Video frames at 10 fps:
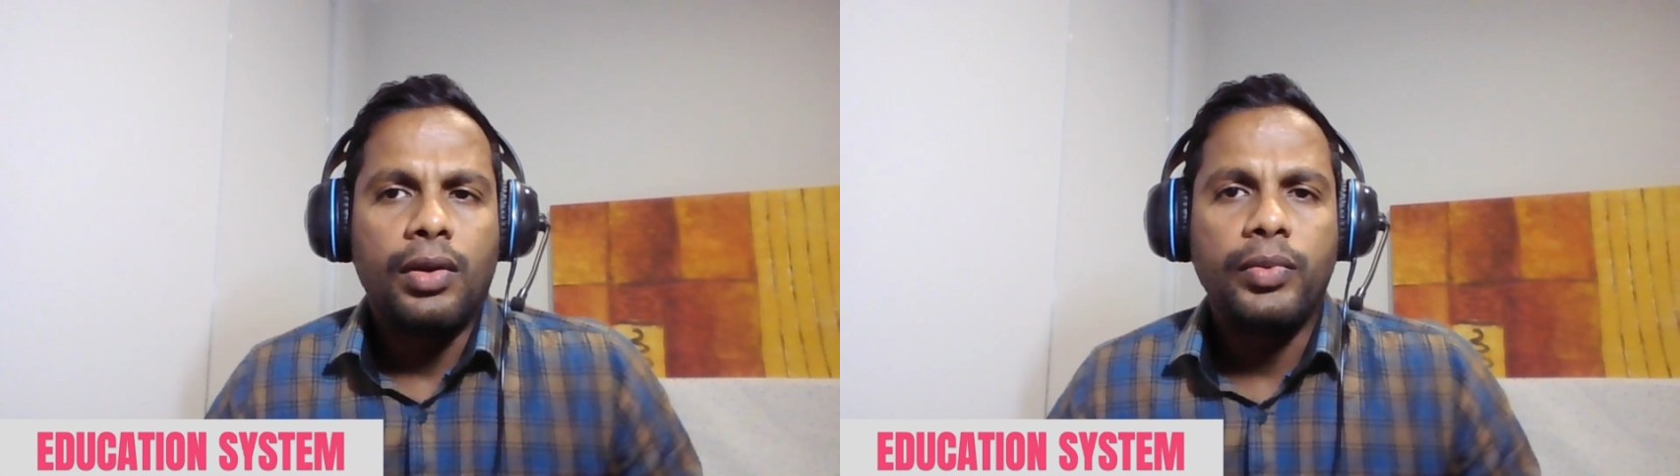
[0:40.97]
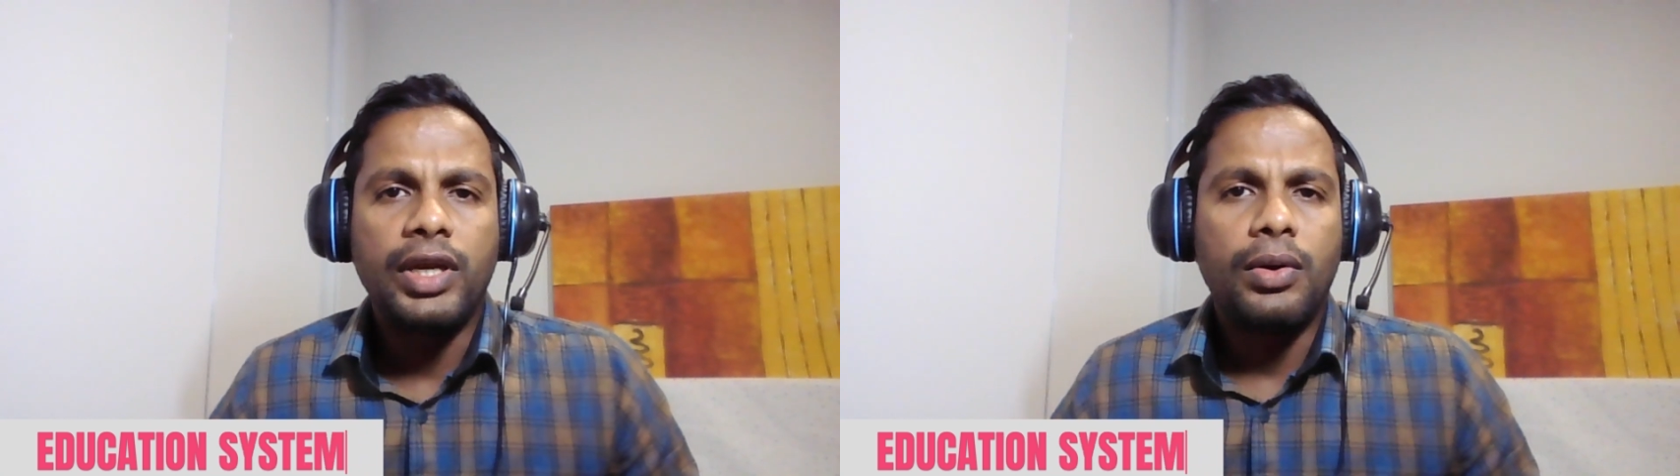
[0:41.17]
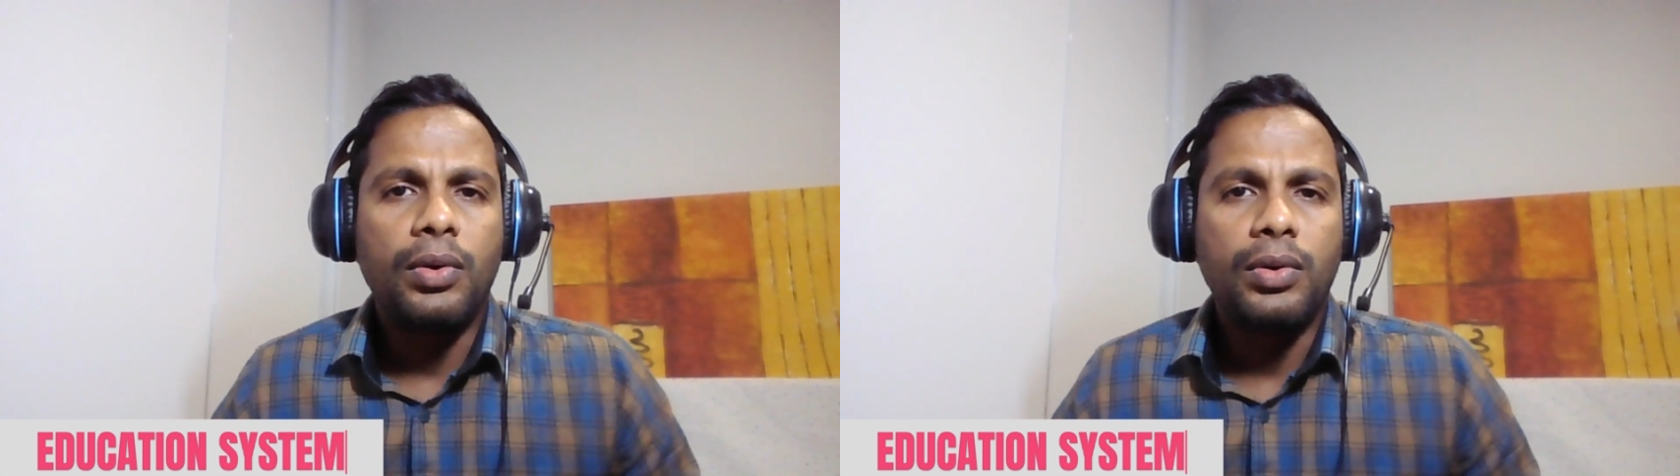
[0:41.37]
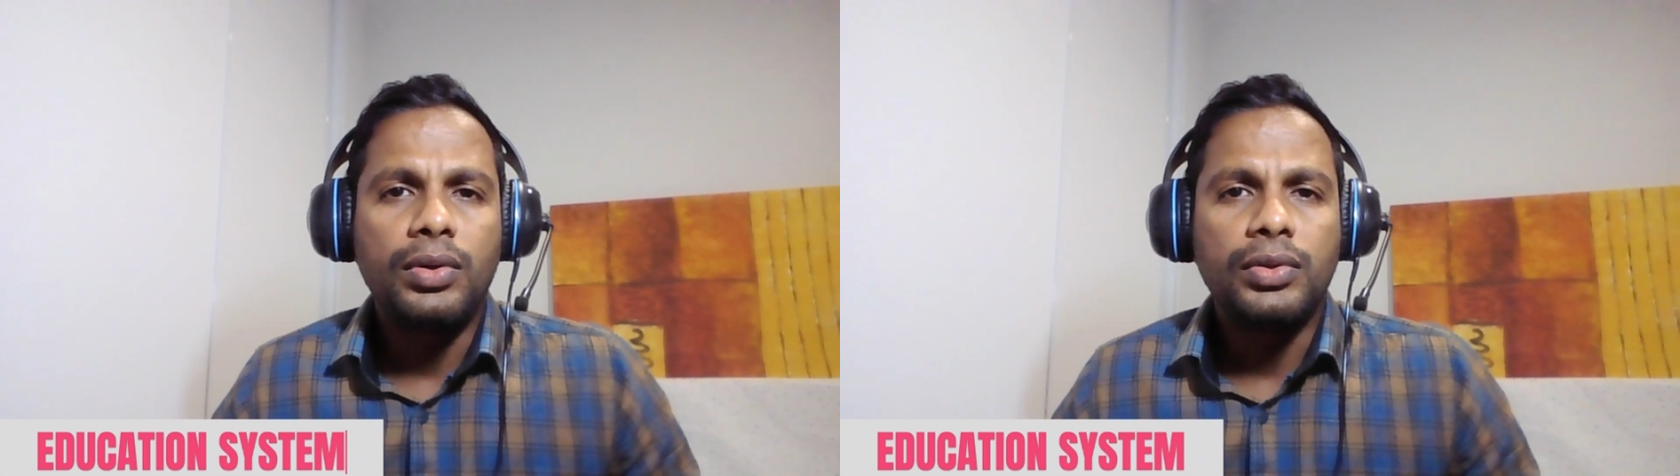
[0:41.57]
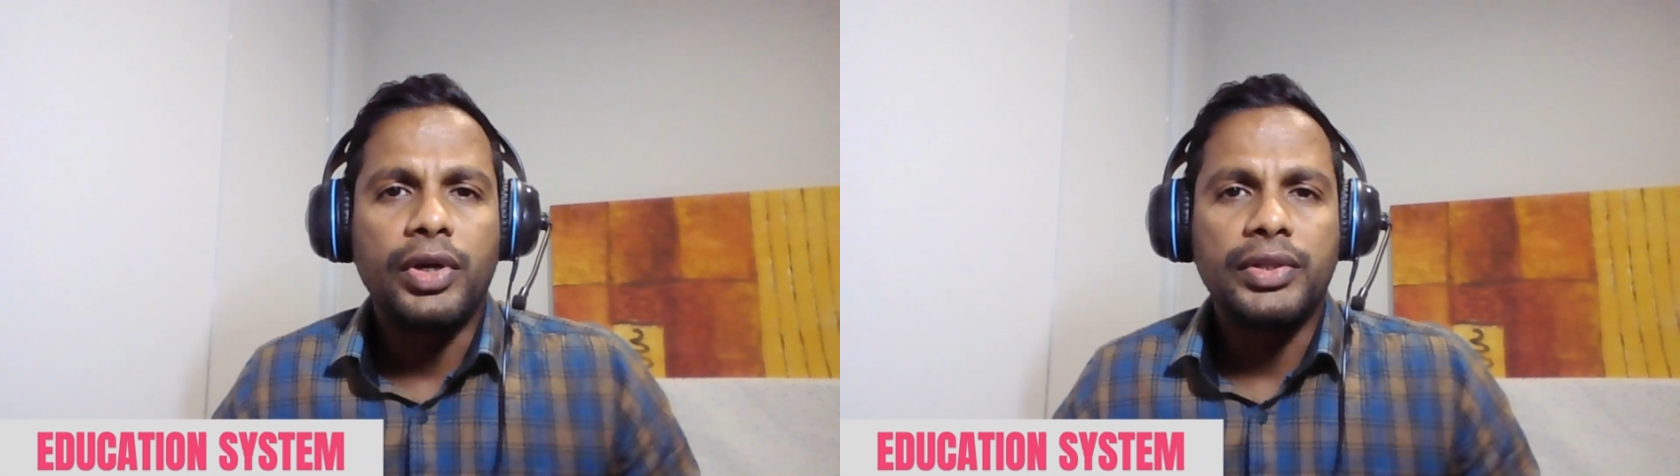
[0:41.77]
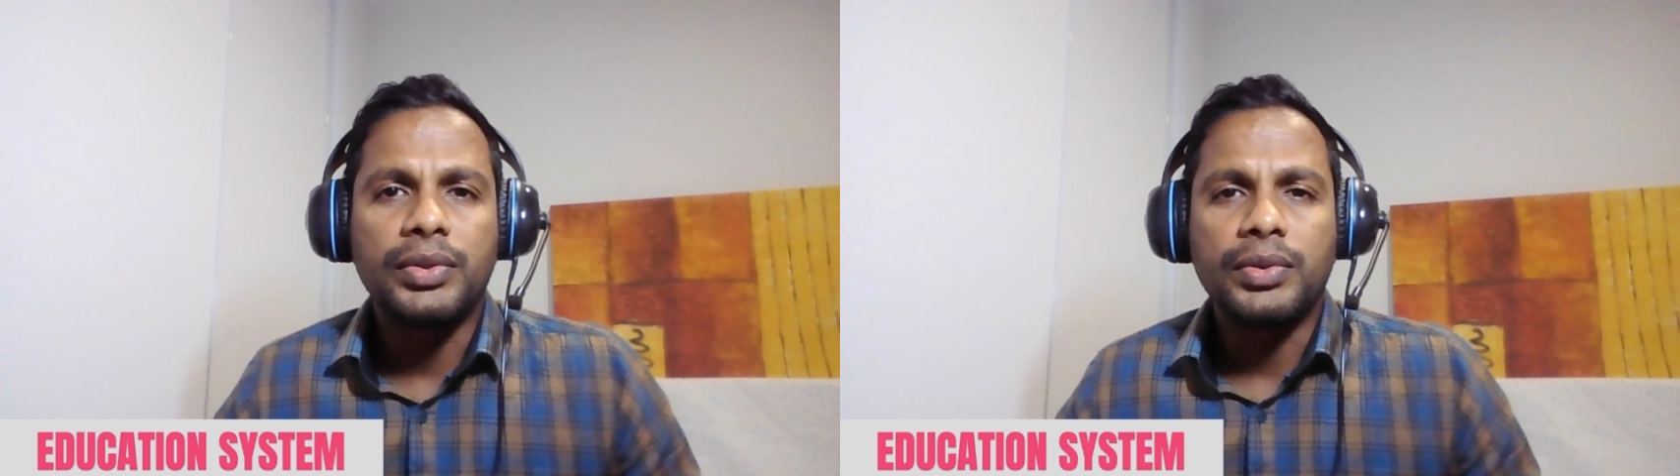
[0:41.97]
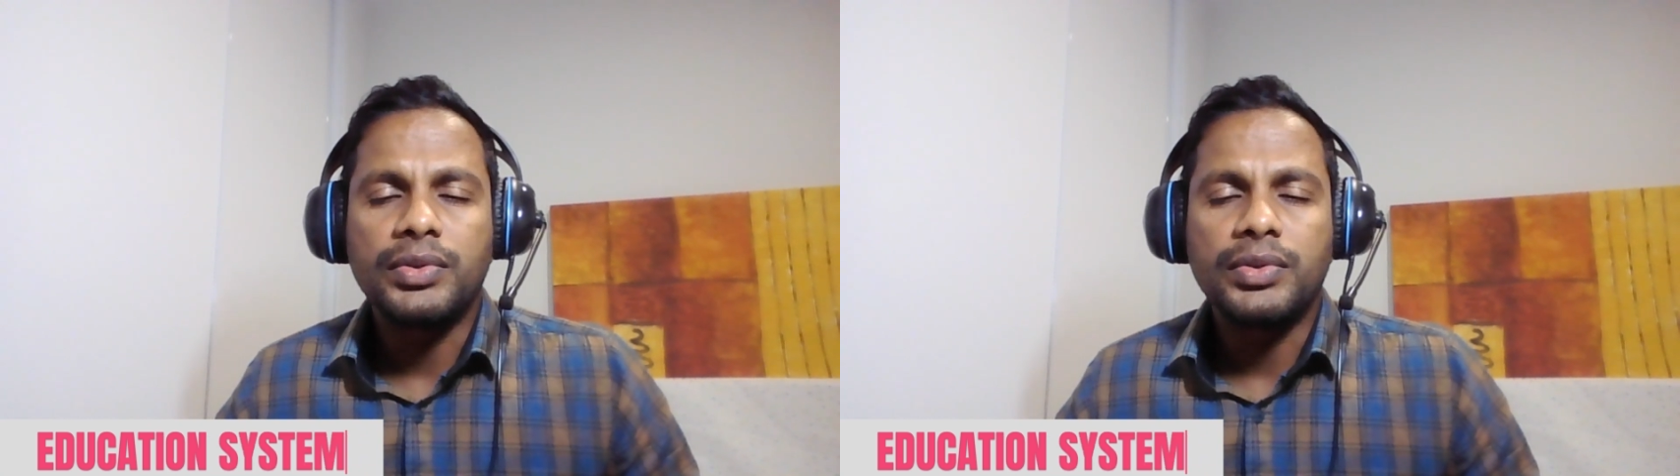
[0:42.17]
We are all going through